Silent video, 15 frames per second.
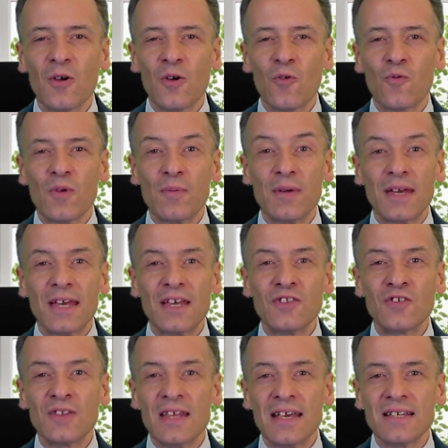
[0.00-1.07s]
We begin
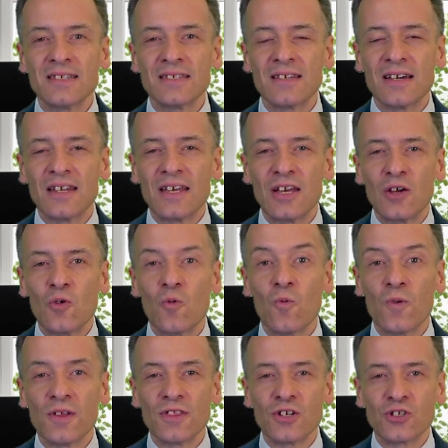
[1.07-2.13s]
today's study
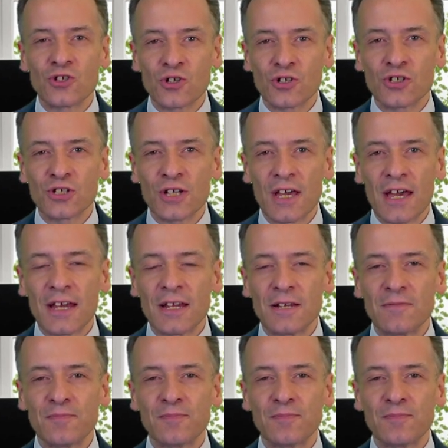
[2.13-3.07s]
with the church canon.